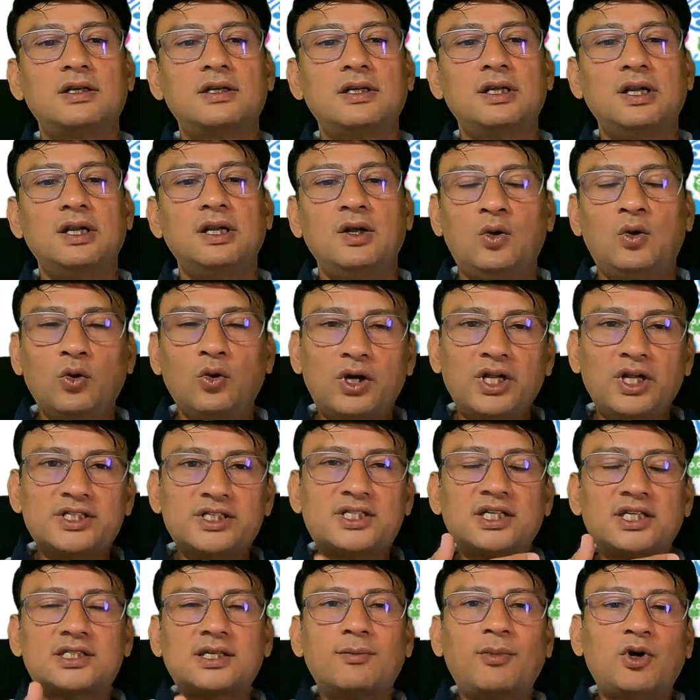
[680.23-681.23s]
Do
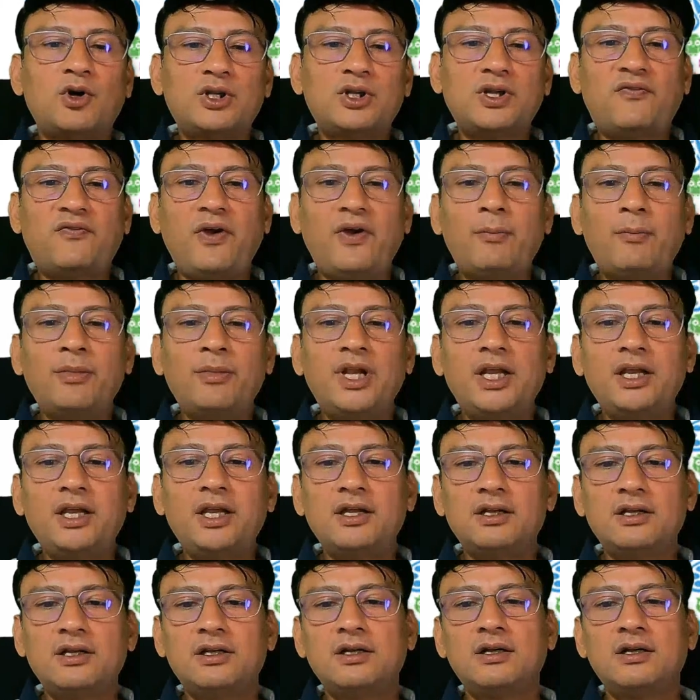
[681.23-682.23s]
discuss about their family.
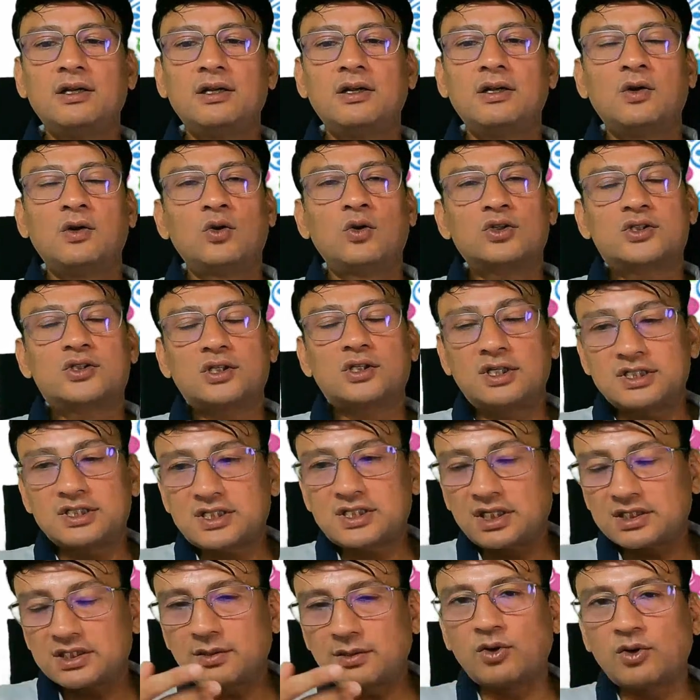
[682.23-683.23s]
Do
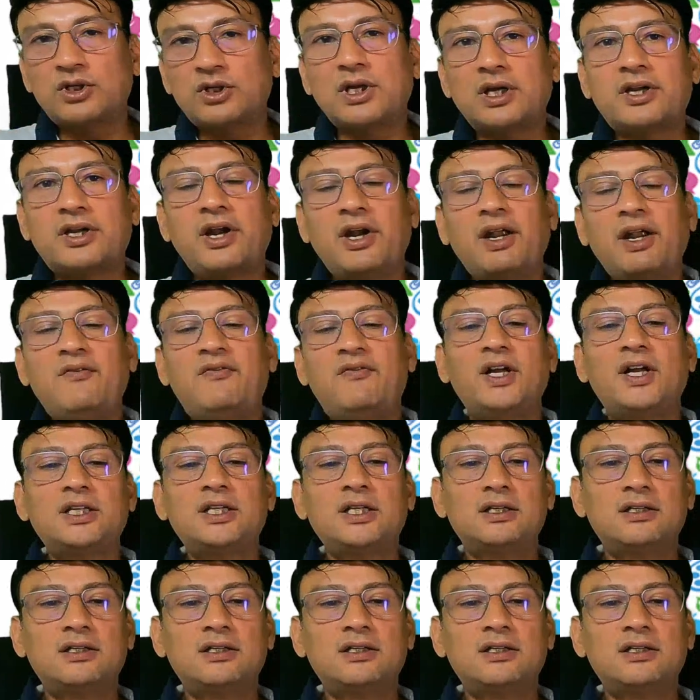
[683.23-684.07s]
discuss about their grandfather.